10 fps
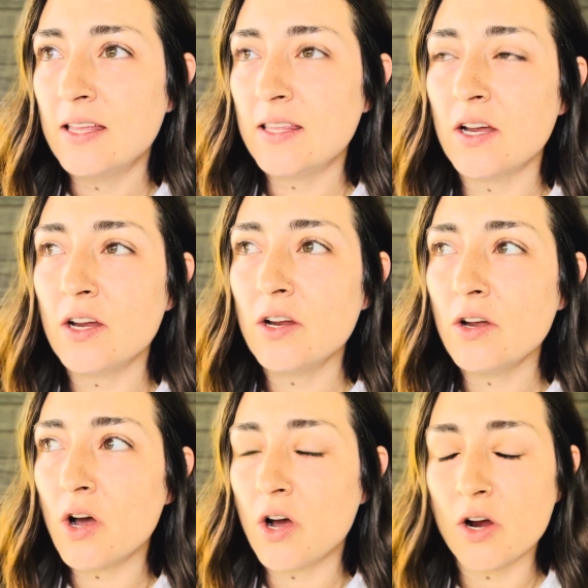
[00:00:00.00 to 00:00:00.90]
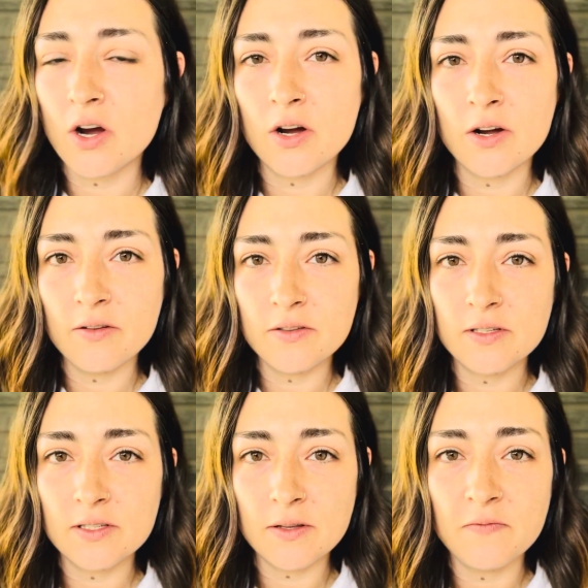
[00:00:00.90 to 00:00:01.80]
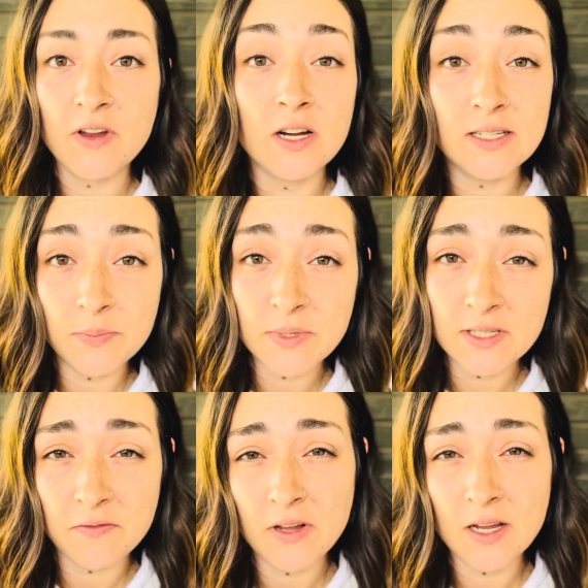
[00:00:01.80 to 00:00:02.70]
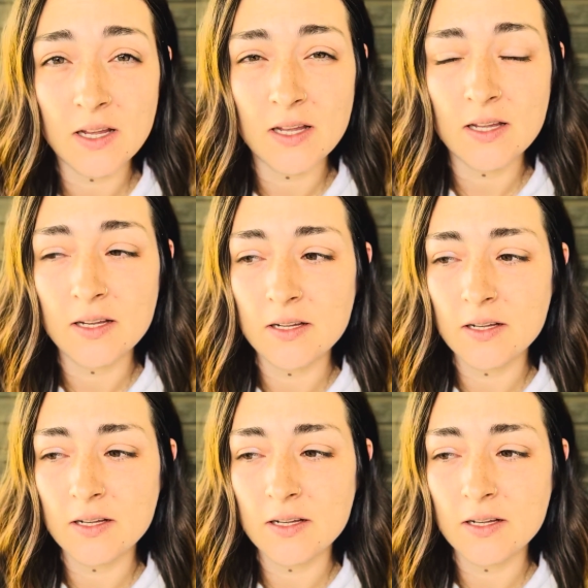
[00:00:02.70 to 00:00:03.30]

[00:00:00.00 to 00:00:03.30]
there are some very specific